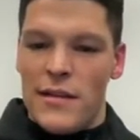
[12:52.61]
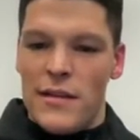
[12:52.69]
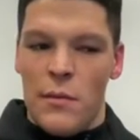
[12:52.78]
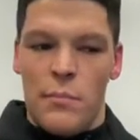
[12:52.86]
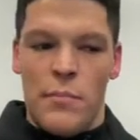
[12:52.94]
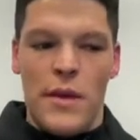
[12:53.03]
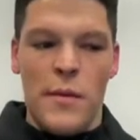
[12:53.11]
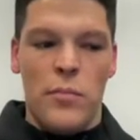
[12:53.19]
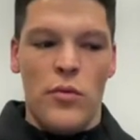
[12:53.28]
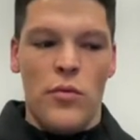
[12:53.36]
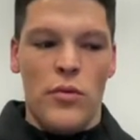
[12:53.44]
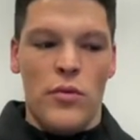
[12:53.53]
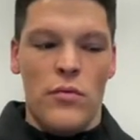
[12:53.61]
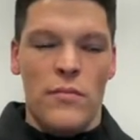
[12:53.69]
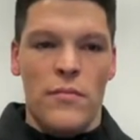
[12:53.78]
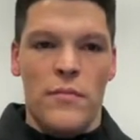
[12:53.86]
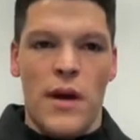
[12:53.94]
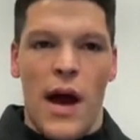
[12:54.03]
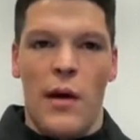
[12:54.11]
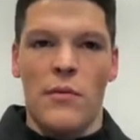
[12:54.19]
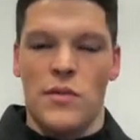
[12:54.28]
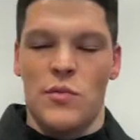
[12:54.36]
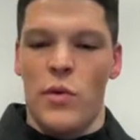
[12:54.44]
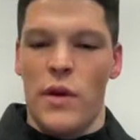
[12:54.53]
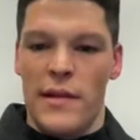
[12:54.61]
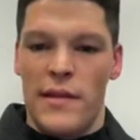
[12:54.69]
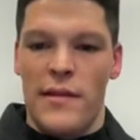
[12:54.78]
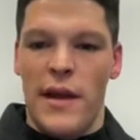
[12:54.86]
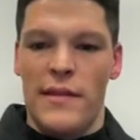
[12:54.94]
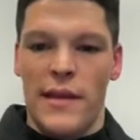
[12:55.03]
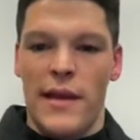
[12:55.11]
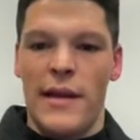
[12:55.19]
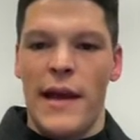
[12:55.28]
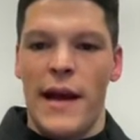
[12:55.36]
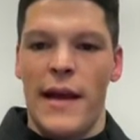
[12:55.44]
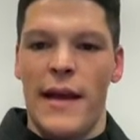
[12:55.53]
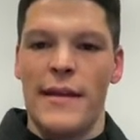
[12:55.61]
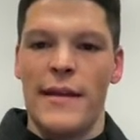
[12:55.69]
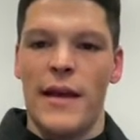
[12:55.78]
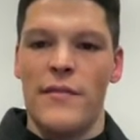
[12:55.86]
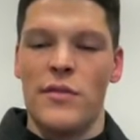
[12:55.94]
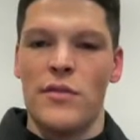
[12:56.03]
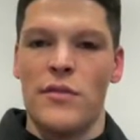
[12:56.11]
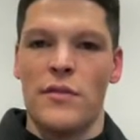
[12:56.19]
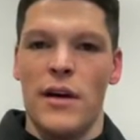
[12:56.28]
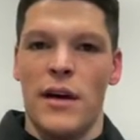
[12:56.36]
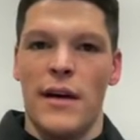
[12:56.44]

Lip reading: the people I was with at the NAIA level,